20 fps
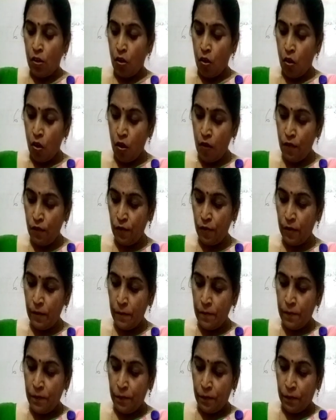of
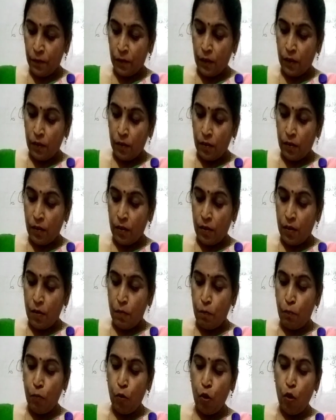
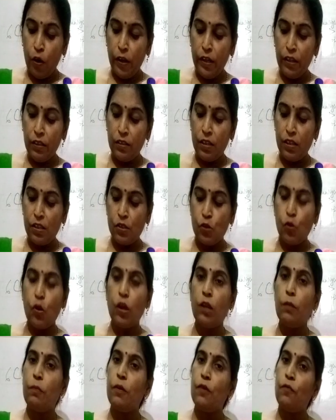plowing the
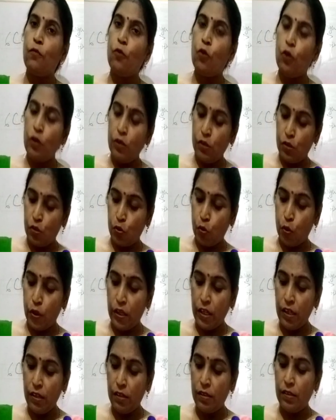soil before
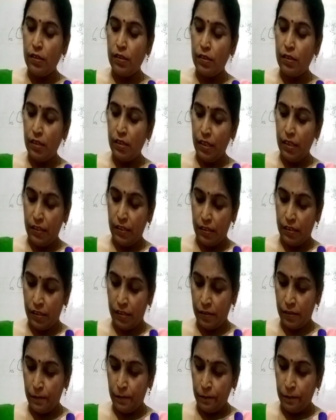sowing
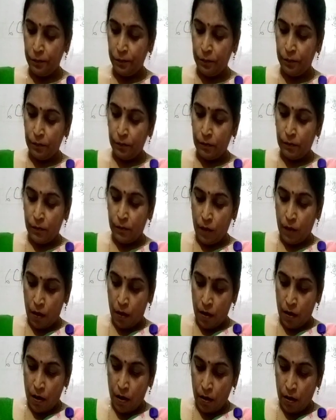seeds.
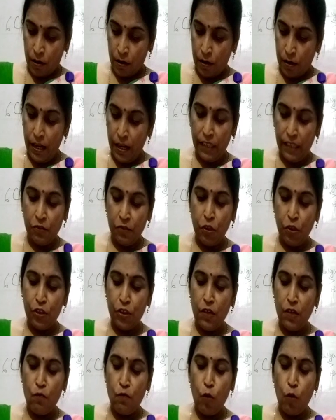Next
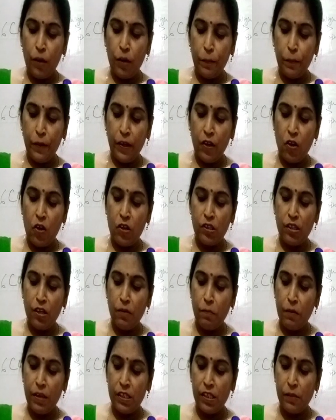question, what
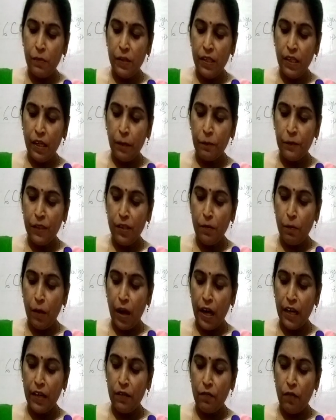precaution must be kept in
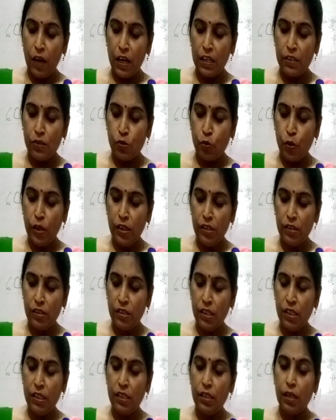mind while sowing
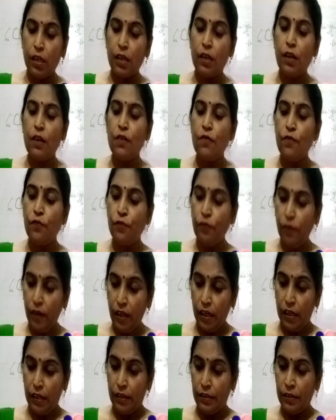seed in a
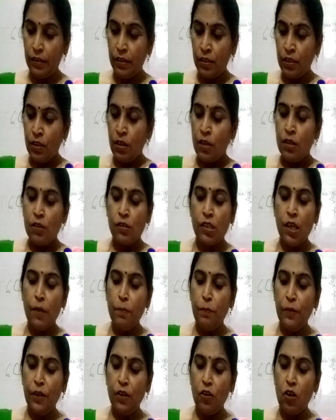field?
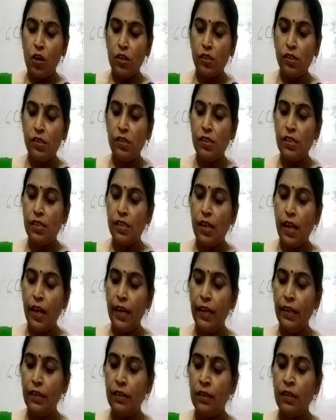Some precautions
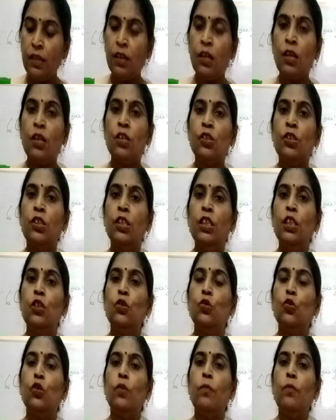like seed
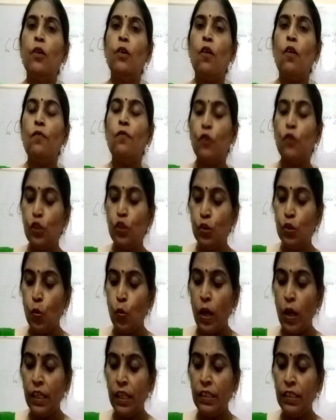should be of good
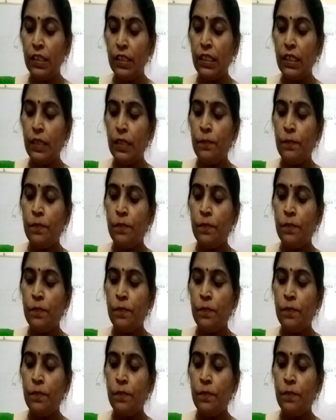quality,